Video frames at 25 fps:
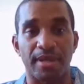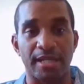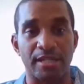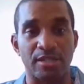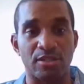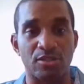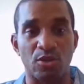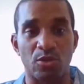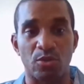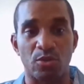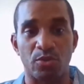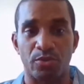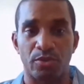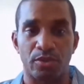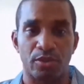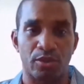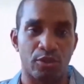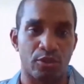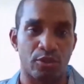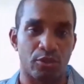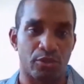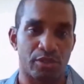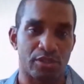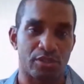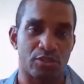And so,
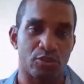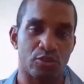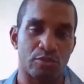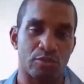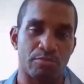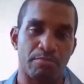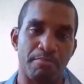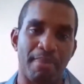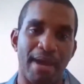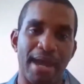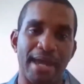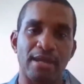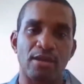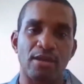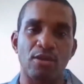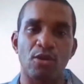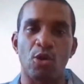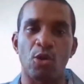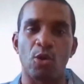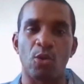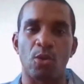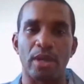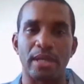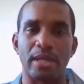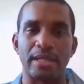you know, he's used
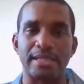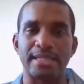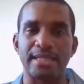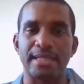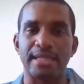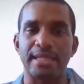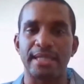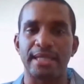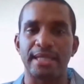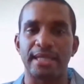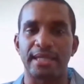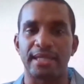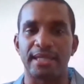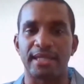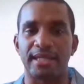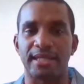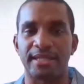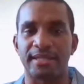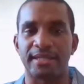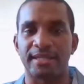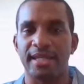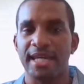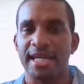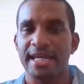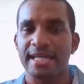mango and
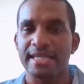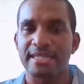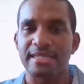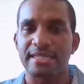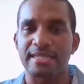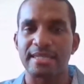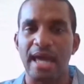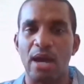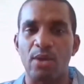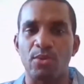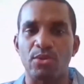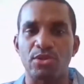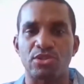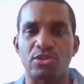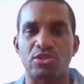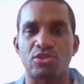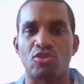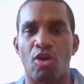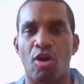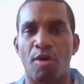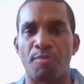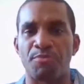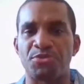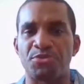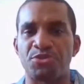dilly and
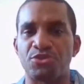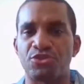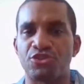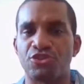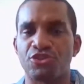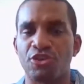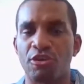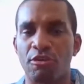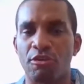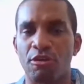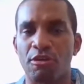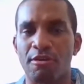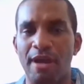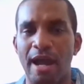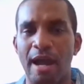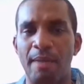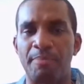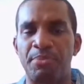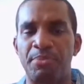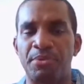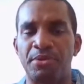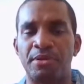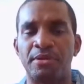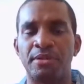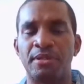soursops, sugar
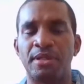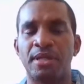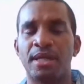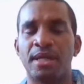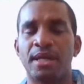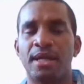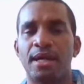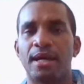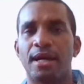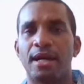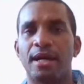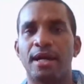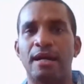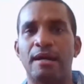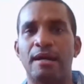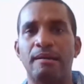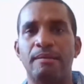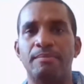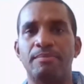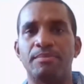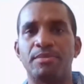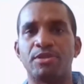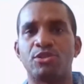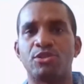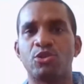apple,
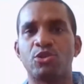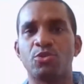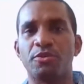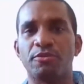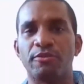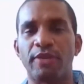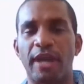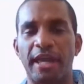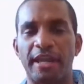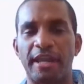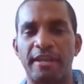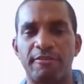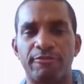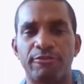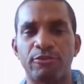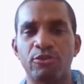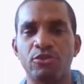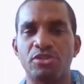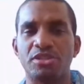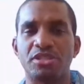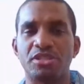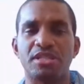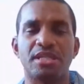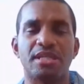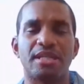and
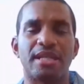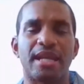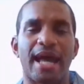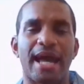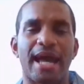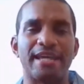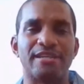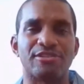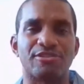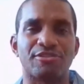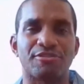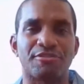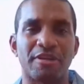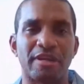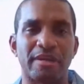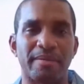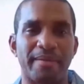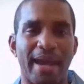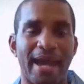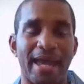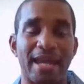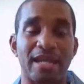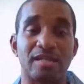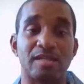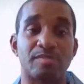infuses it in ice
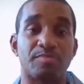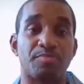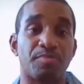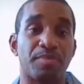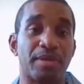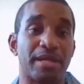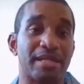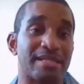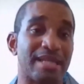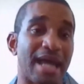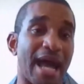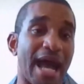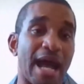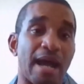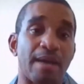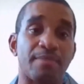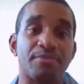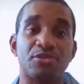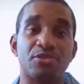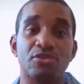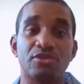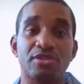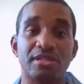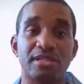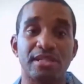cream. And it's
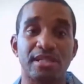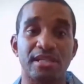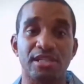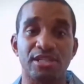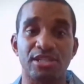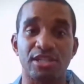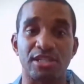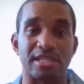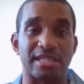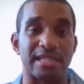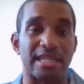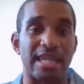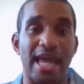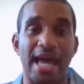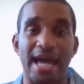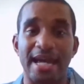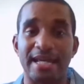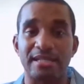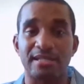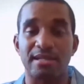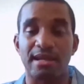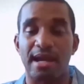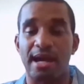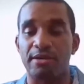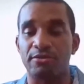absolutely delicious.
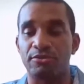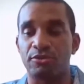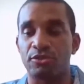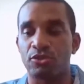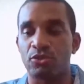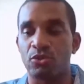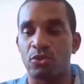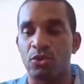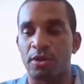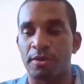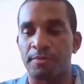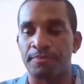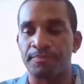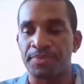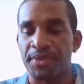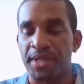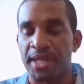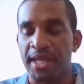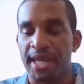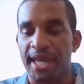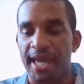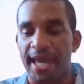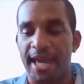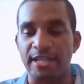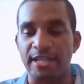Lines are out the door.
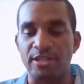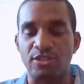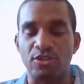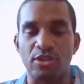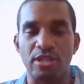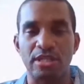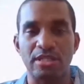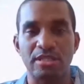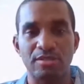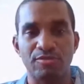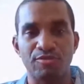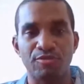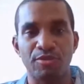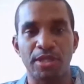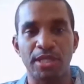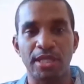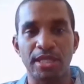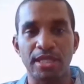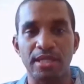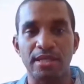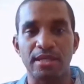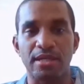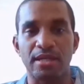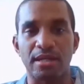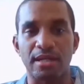And so that's
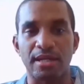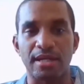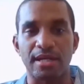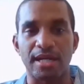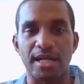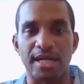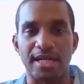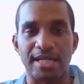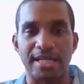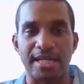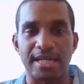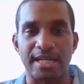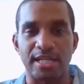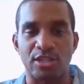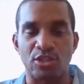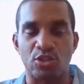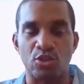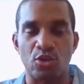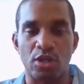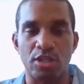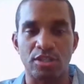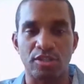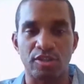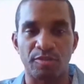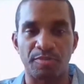really a
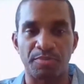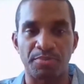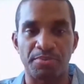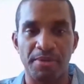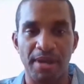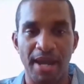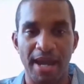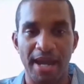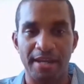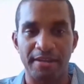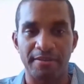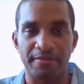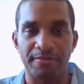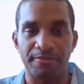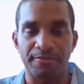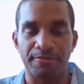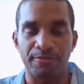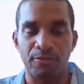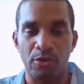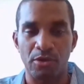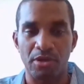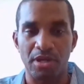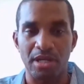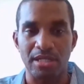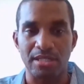source of pride
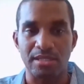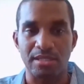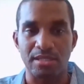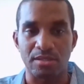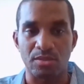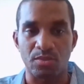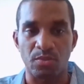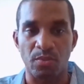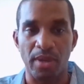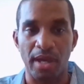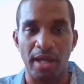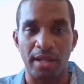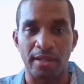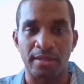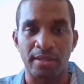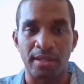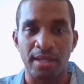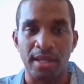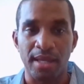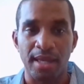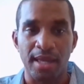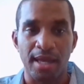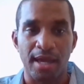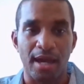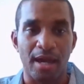for us as
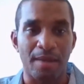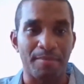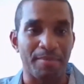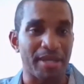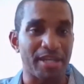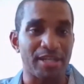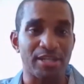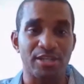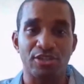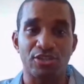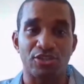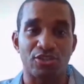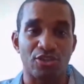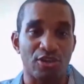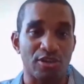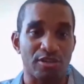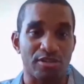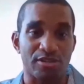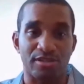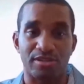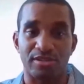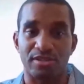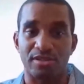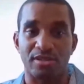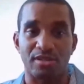well. In
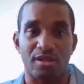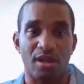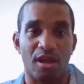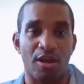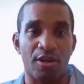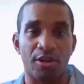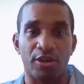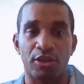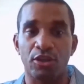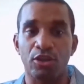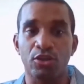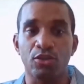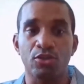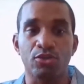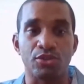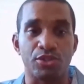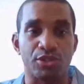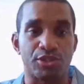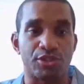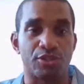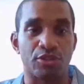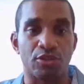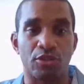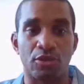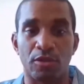desserts are
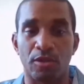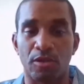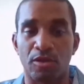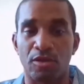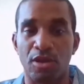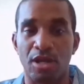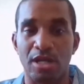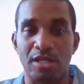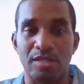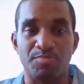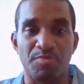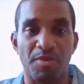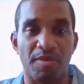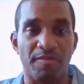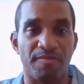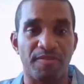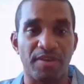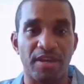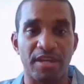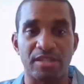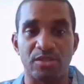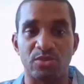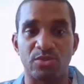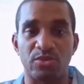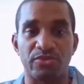huge, you know, across
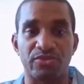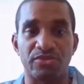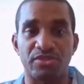buffets.